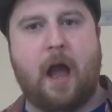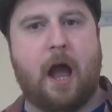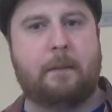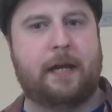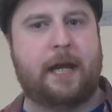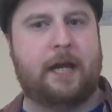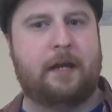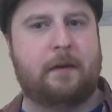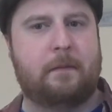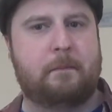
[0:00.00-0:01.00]
I
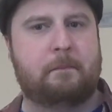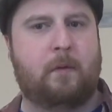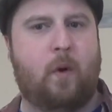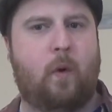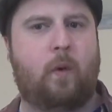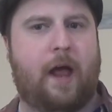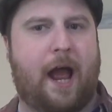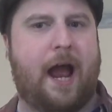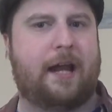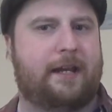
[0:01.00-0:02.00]
mean, Maul
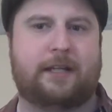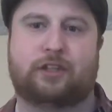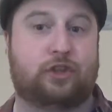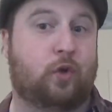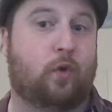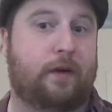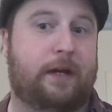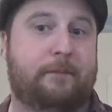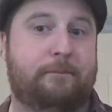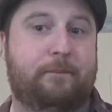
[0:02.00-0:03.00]
had his
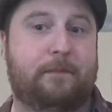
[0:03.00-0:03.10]
story.